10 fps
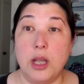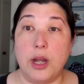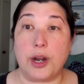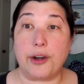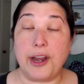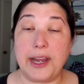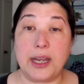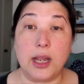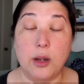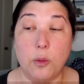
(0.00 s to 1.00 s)
all right.
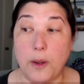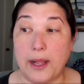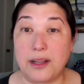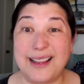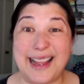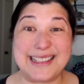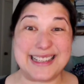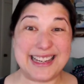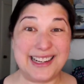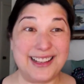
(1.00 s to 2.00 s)
Well, I did
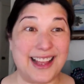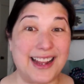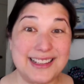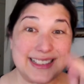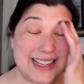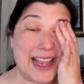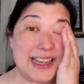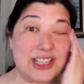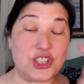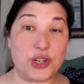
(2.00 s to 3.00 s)
get a lot
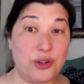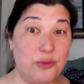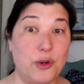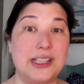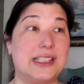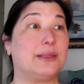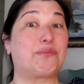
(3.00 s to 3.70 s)
done. June was